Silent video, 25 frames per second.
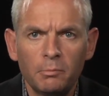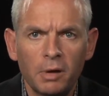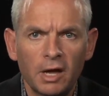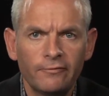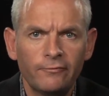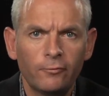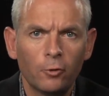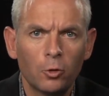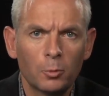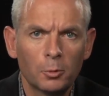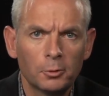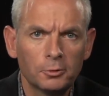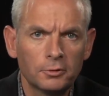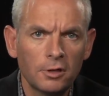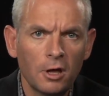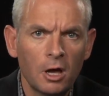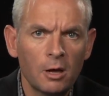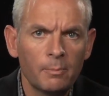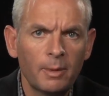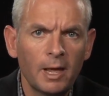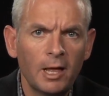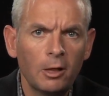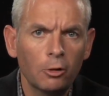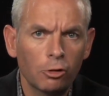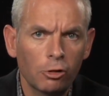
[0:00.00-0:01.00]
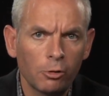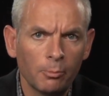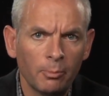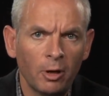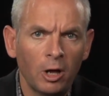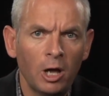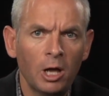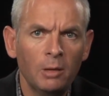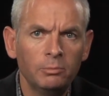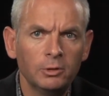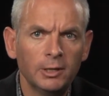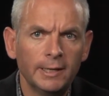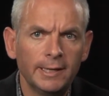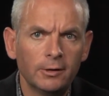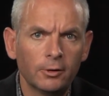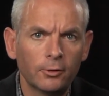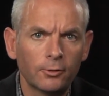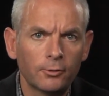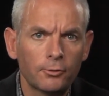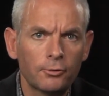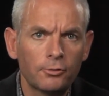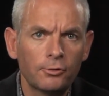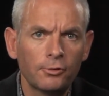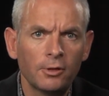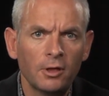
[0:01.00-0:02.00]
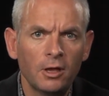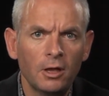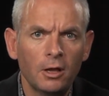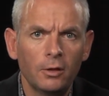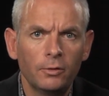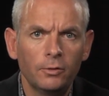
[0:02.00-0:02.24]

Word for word: by former top Al-Shabaab leaders,